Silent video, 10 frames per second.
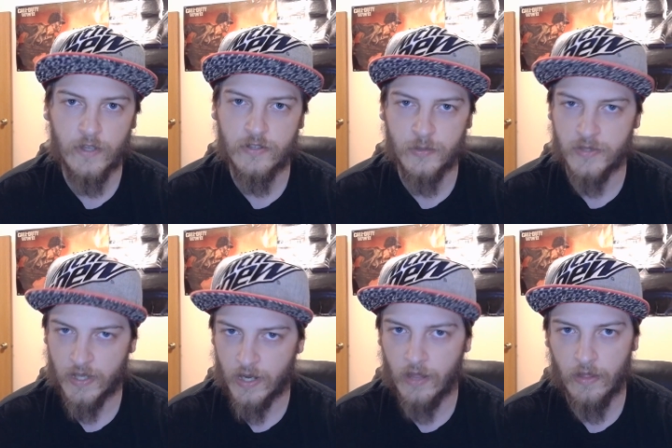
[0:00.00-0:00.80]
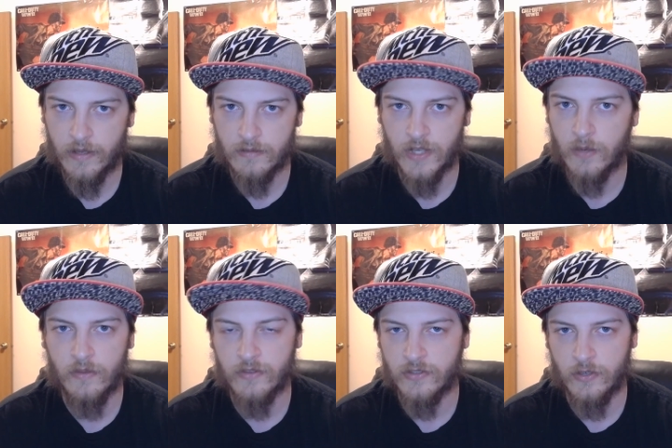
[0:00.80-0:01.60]
suicide hotline down in
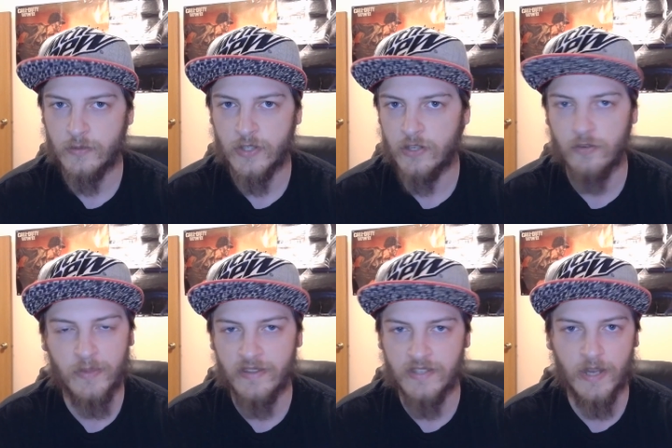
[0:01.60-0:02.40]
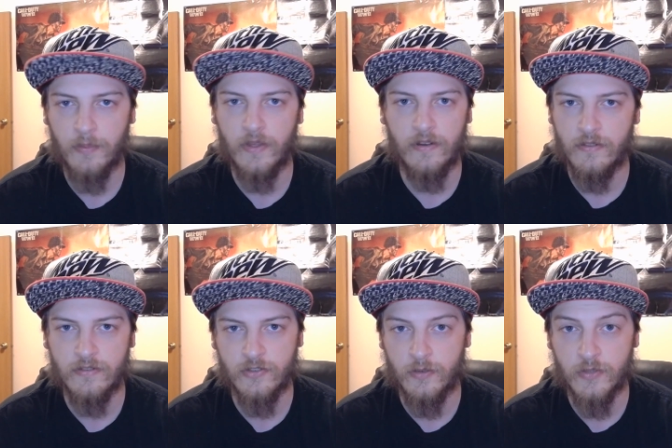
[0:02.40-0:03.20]
the description. It'll be the top line of the
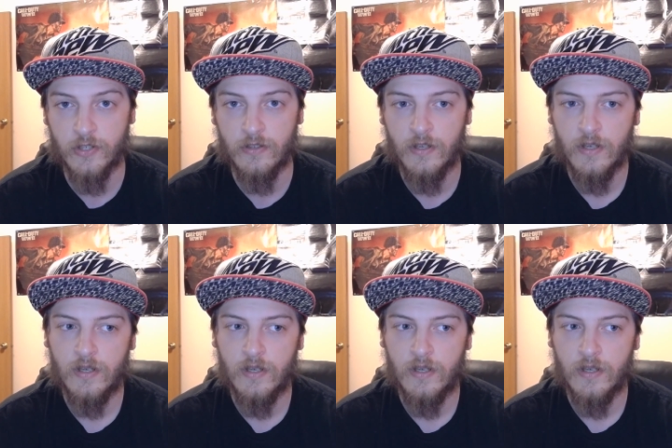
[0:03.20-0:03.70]
description.